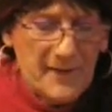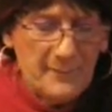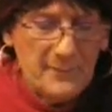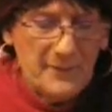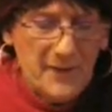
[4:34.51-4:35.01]

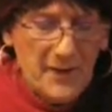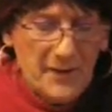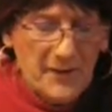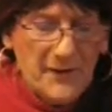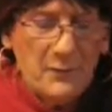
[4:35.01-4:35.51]
I mean,
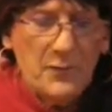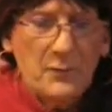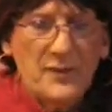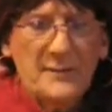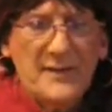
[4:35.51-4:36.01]
you
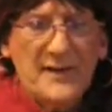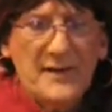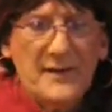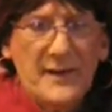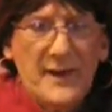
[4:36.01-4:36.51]
wouldn't want to
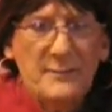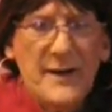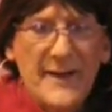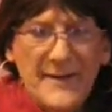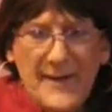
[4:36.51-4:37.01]
be at
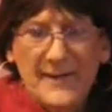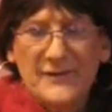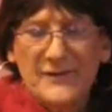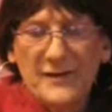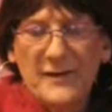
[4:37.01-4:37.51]
my
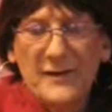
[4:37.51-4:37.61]
age.